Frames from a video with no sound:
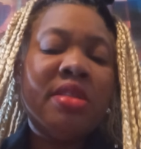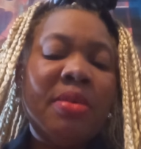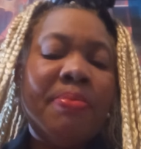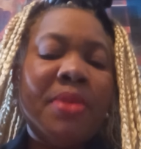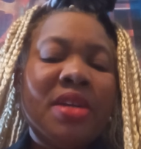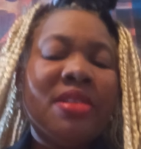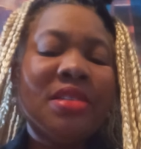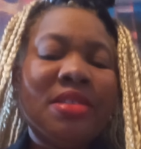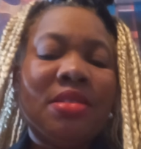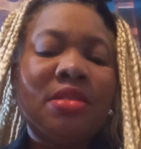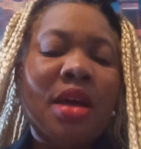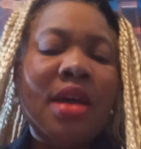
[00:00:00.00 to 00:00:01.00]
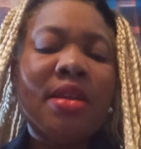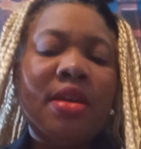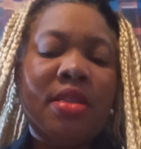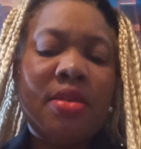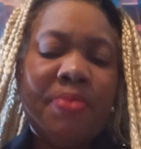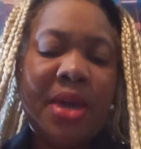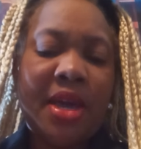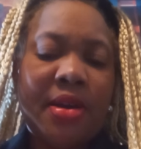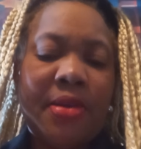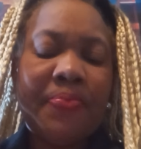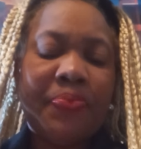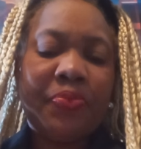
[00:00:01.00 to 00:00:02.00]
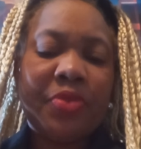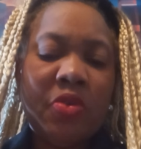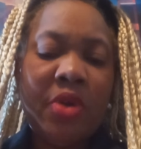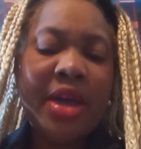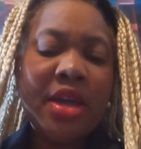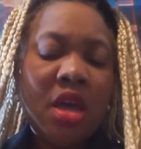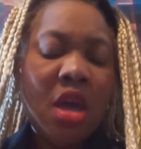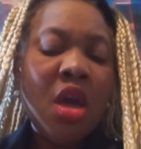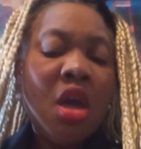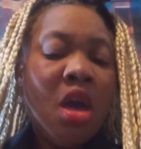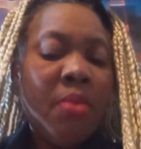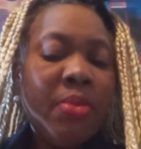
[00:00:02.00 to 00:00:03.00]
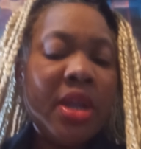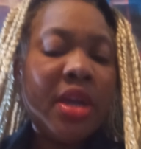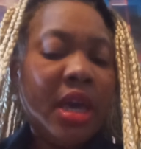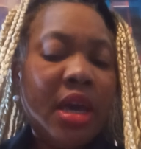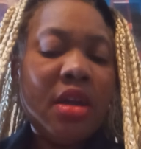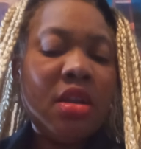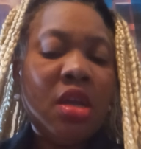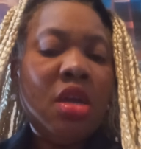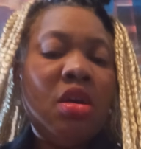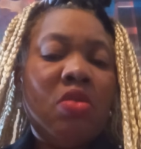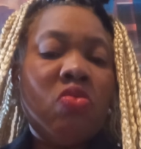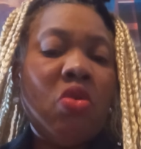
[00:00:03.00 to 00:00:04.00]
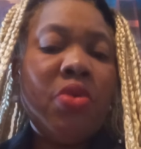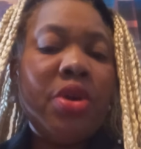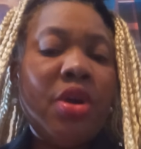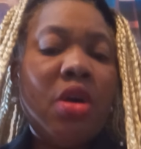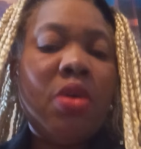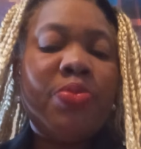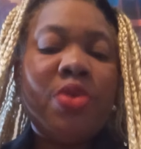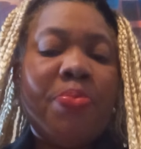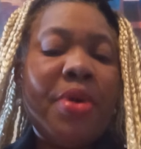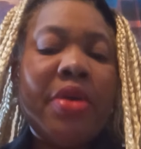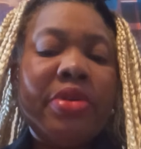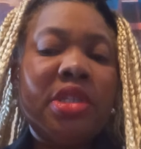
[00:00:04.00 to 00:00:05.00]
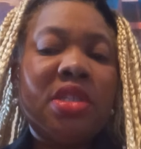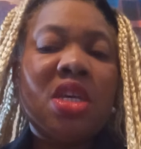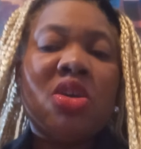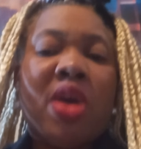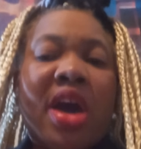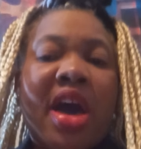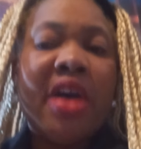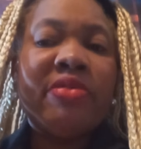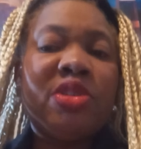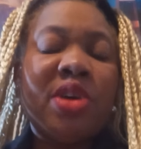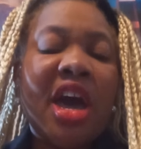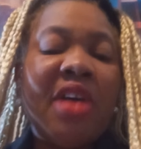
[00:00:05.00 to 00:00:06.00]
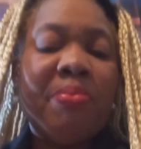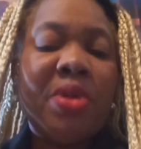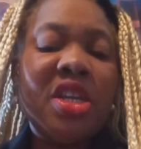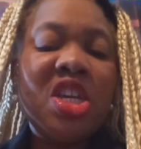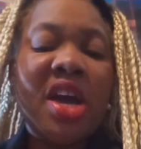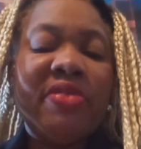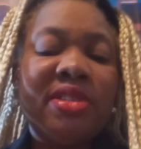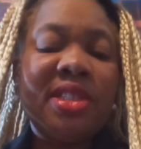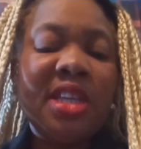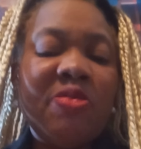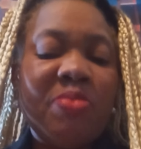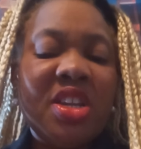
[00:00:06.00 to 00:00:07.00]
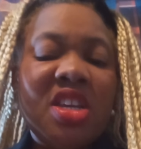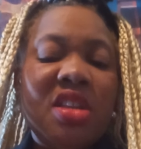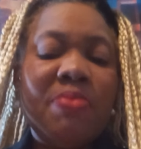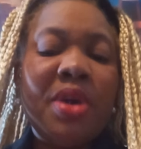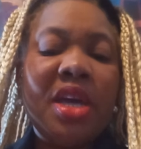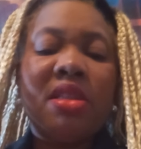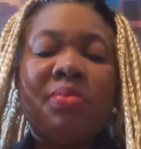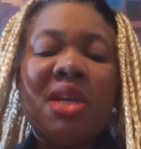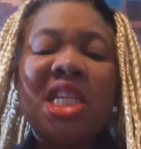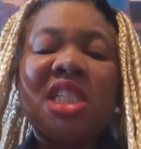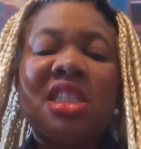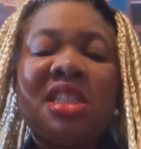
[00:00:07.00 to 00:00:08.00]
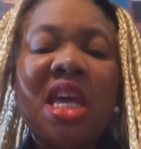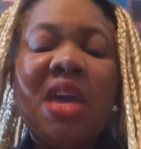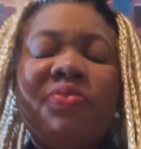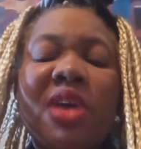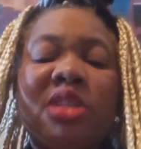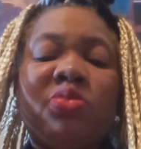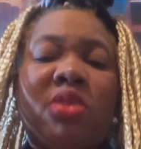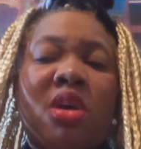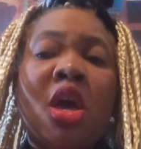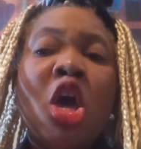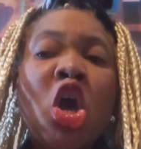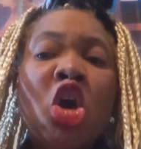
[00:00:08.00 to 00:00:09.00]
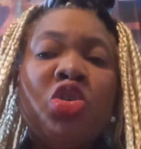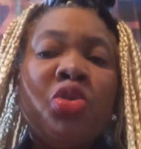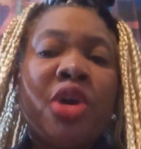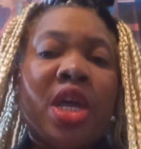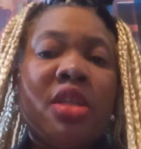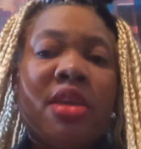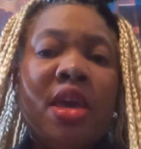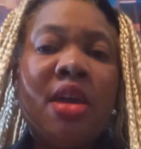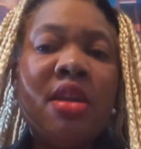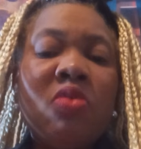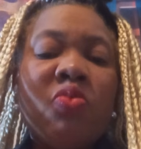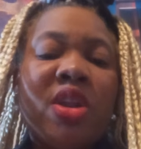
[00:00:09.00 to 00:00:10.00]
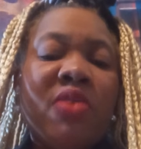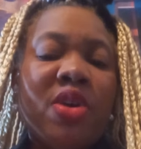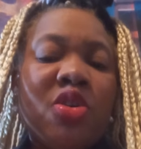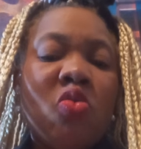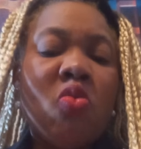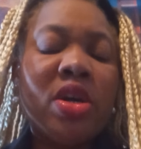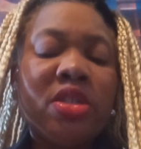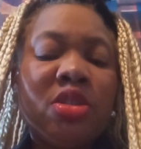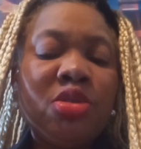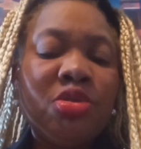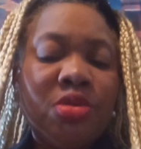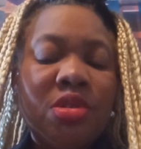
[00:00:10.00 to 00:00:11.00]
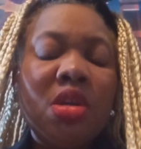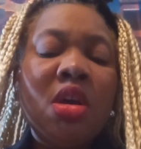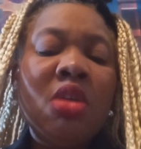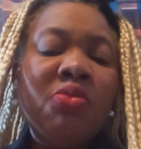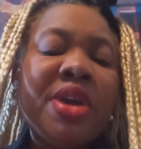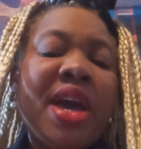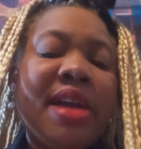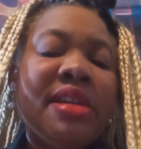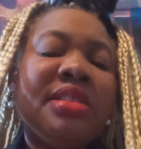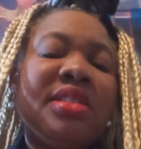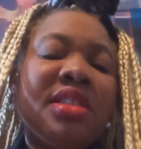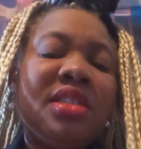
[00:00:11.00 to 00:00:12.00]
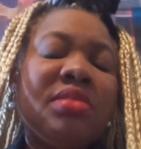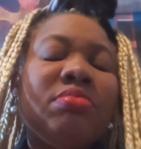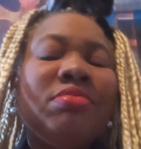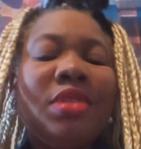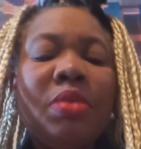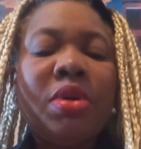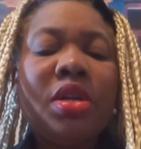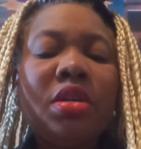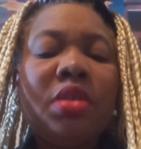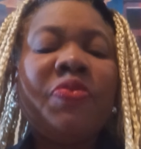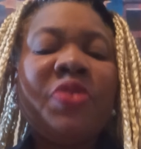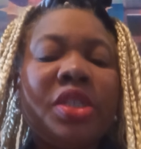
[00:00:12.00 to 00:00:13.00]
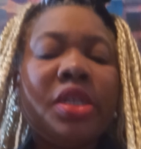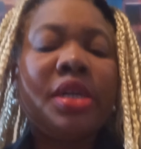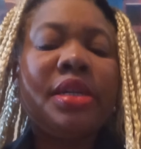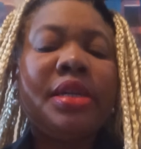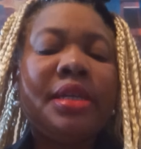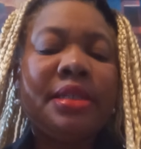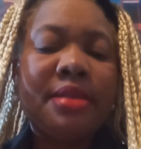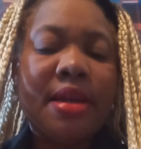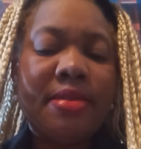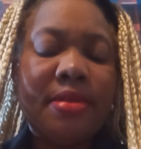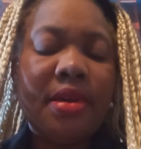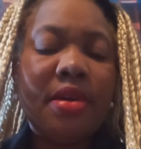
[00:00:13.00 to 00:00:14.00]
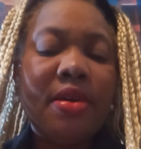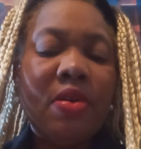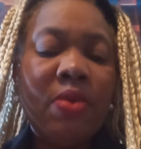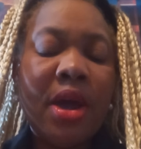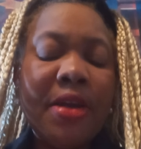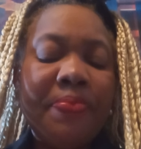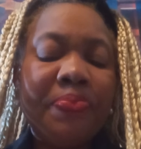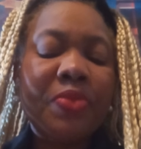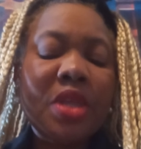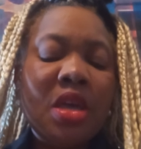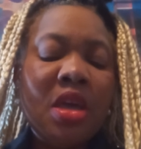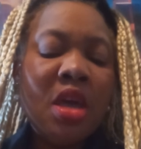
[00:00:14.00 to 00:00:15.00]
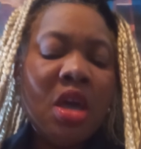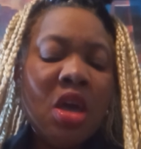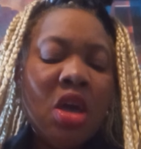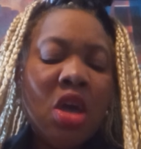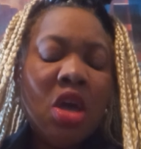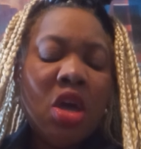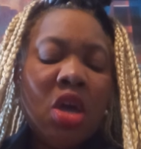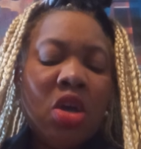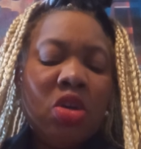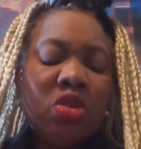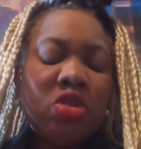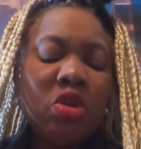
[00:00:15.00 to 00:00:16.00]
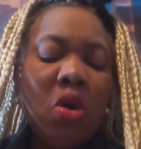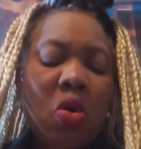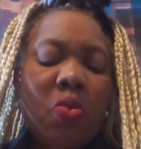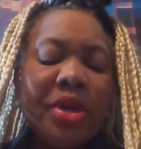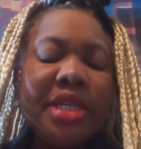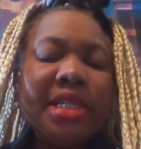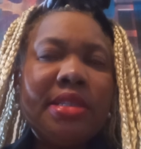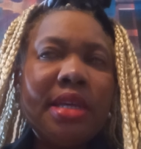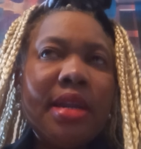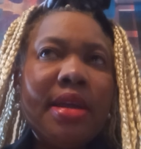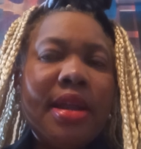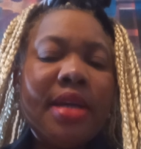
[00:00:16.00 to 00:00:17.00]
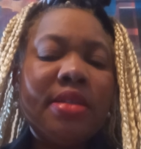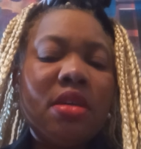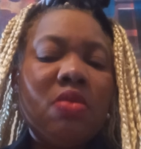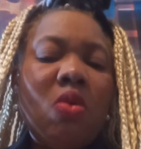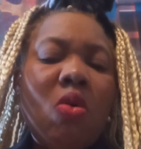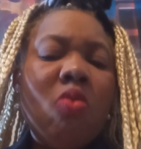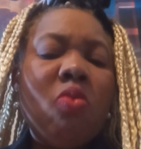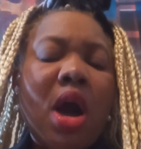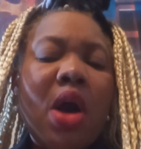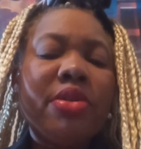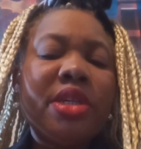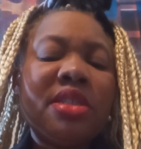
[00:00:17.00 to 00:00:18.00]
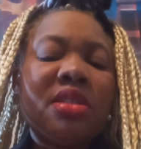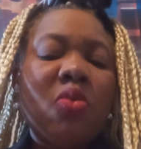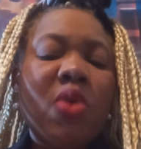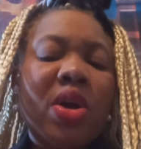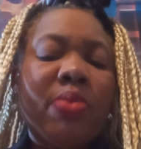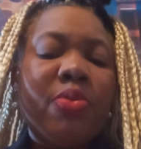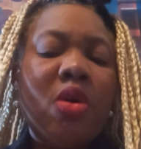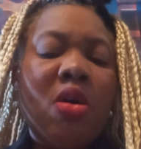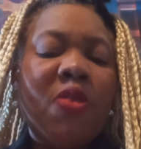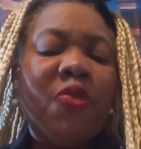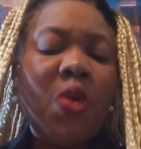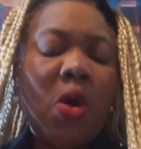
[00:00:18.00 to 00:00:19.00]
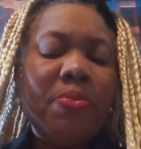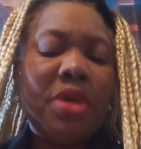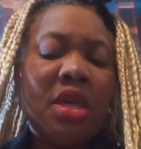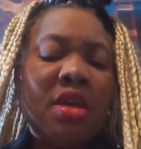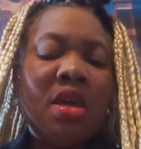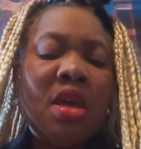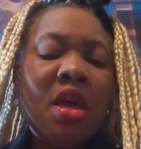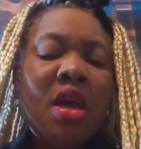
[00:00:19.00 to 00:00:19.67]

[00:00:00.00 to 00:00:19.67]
The money is not in the bank, right? But again, growing up, your parents say you have to have money, you have to save money in the bank. The money is saved. That's where you can get it whenever you want to. In reality, the money physically is not there, right? So when he said that, I said, oh, wow, this is a wake-up call for me.